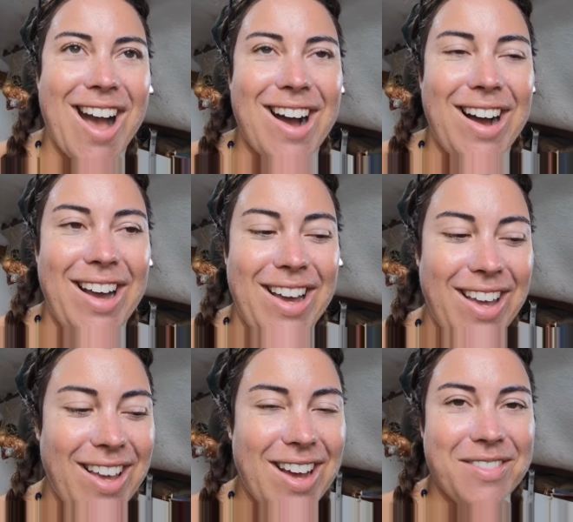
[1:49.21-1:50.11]

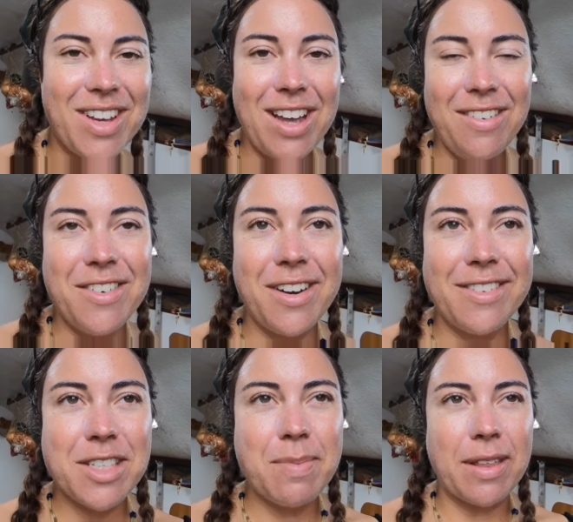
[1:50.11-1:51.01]
I am kind of
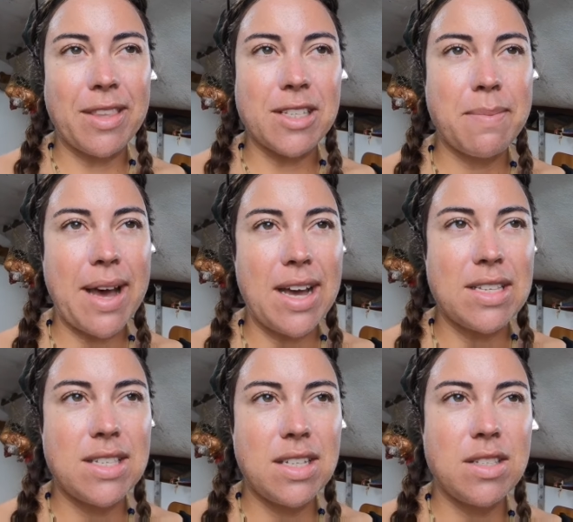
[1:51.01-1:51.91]
nervous about this
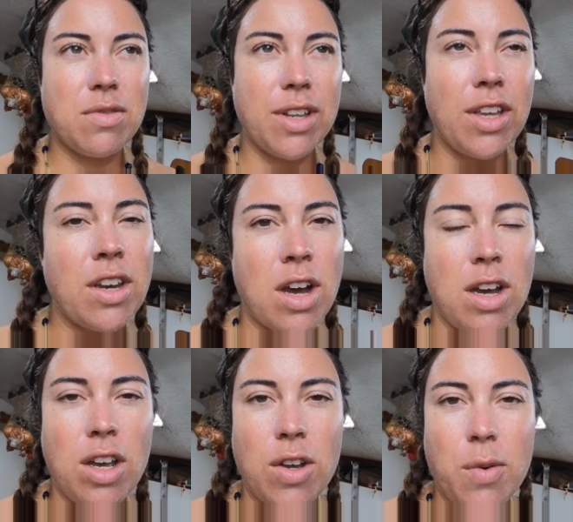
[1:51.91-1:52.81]
pass. It's really
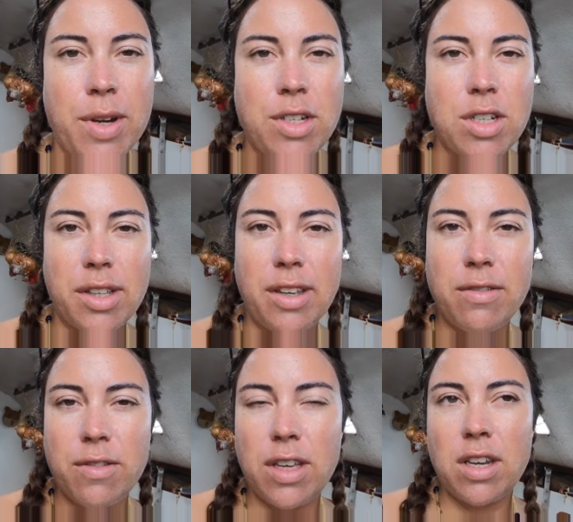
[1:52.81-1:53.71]
not a good one to
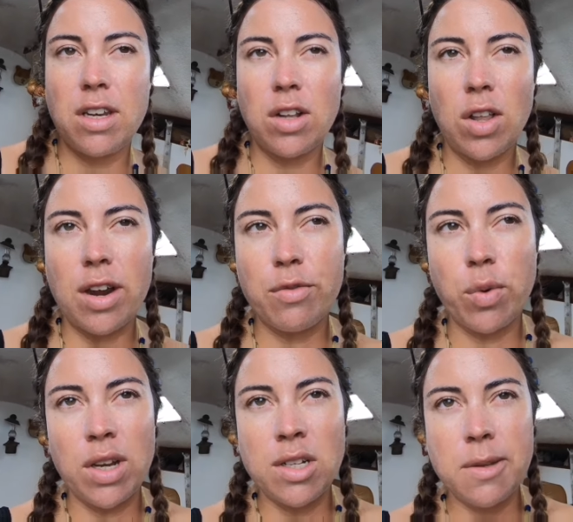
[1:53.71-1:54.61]
leave in a lot of
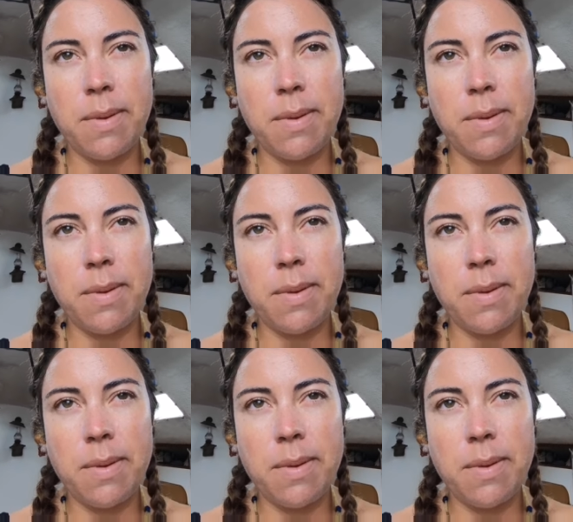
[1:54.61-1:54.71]
wind.